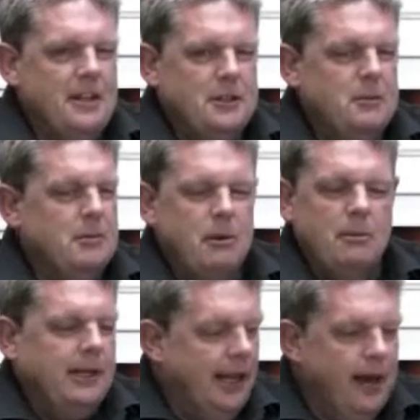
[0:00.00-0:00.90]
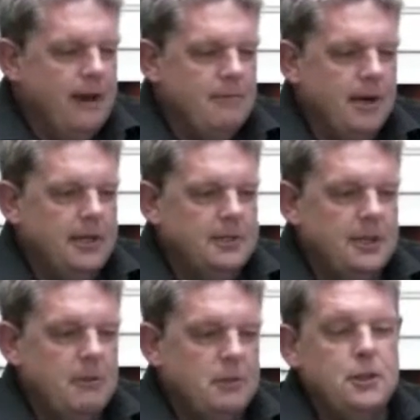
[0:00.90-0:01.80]
she would have probably clattered me and said,
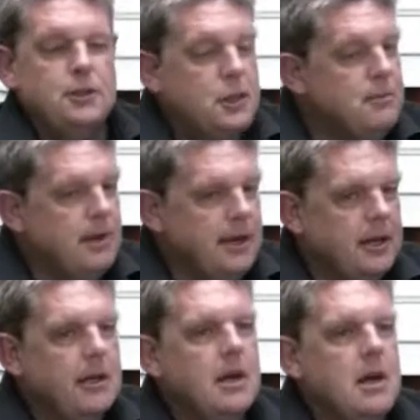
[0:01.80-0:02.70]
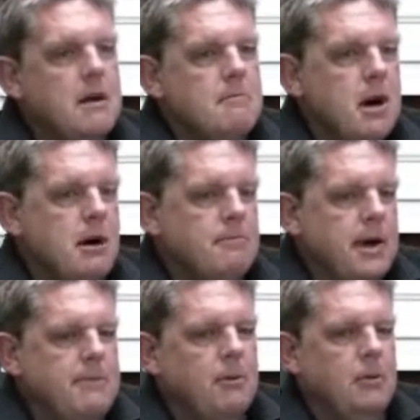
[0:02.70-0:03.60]
don't be so stupid. But
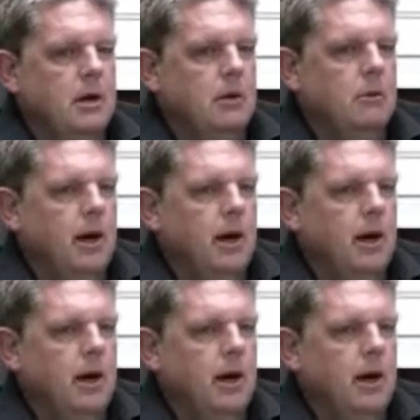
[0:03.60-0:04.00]
people know what